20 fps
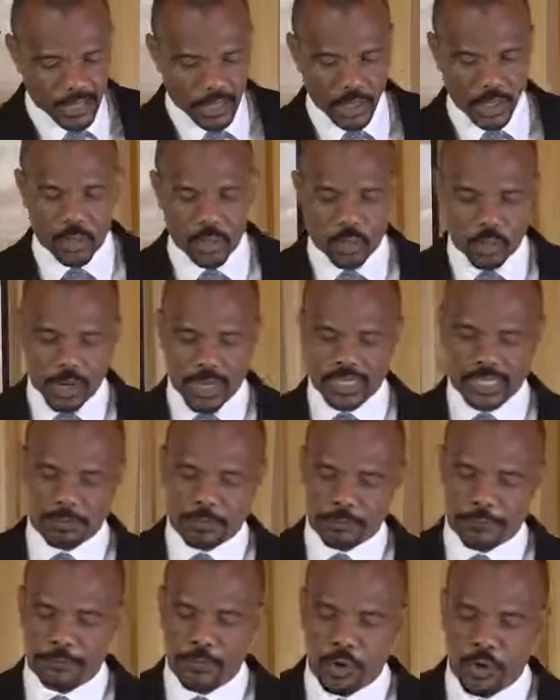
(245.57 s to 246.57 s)
he was
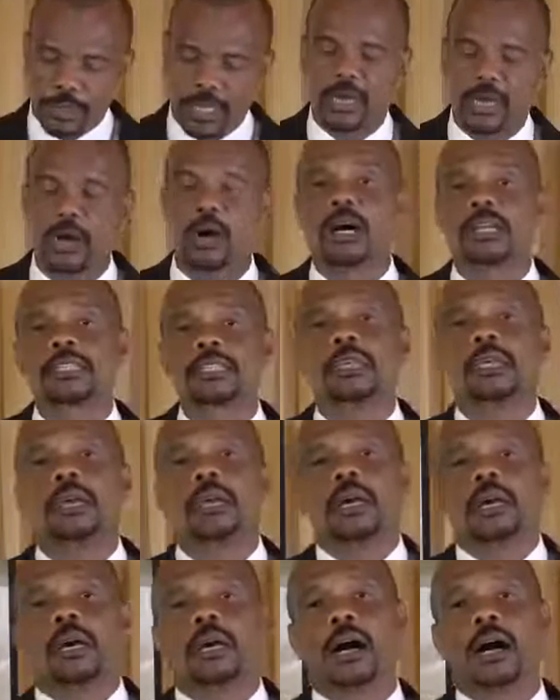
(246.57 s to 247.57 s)
before because
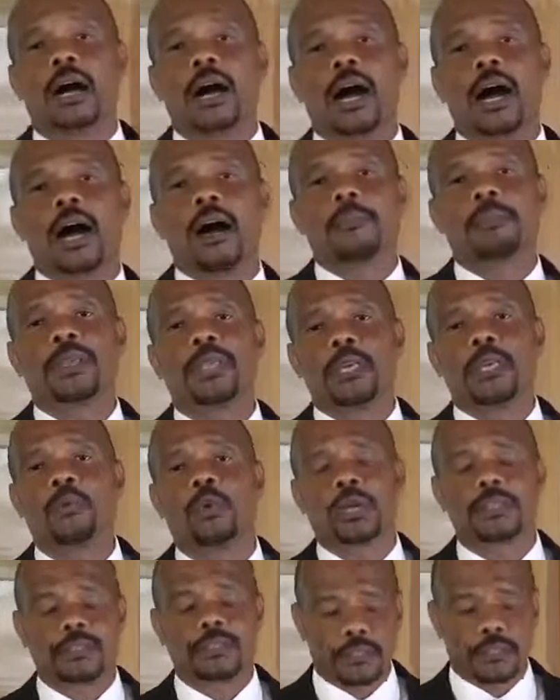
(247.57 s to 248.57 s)
um, he
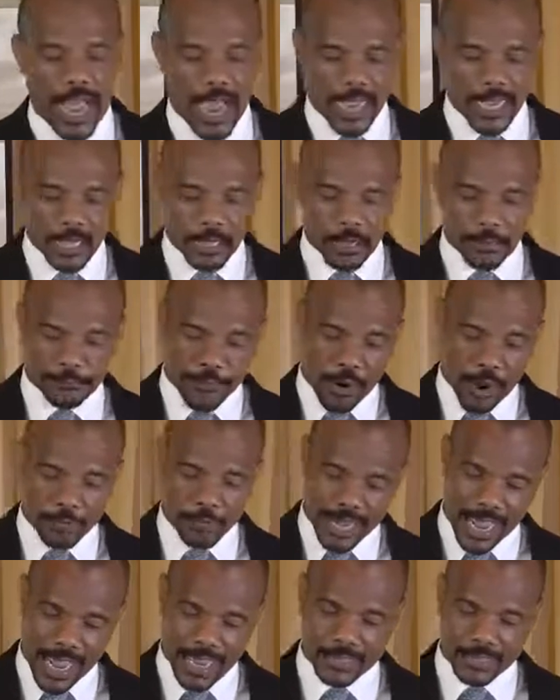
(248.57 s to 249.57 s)
was dying from
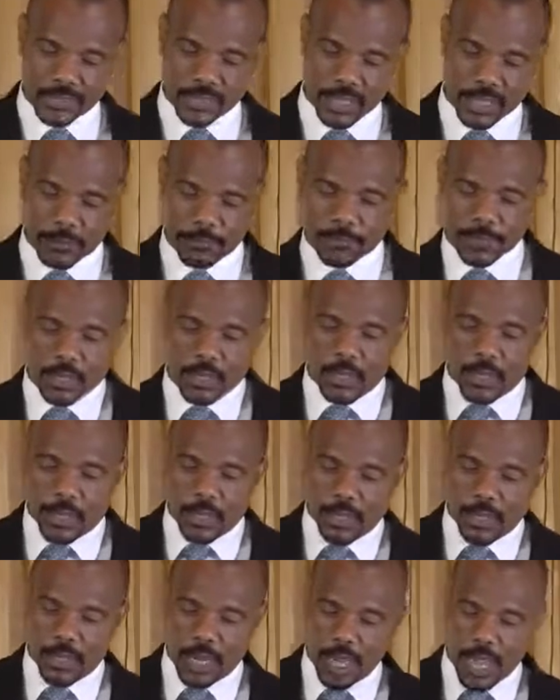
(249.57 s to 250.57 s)
cancer.
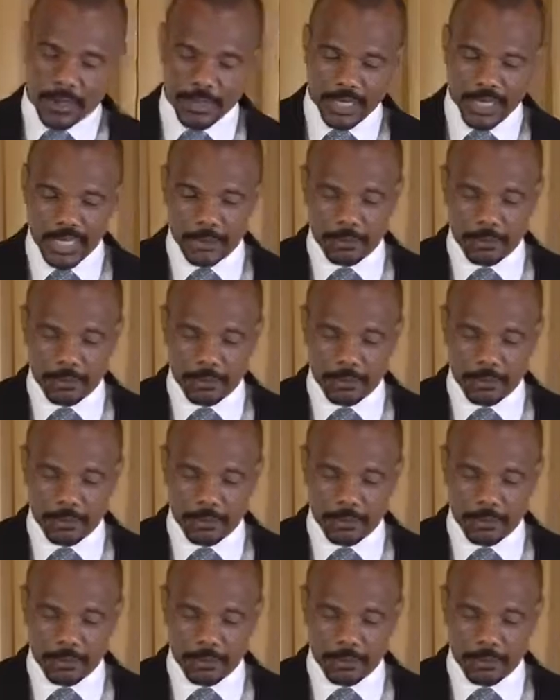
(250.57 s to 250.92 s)
Um, he'd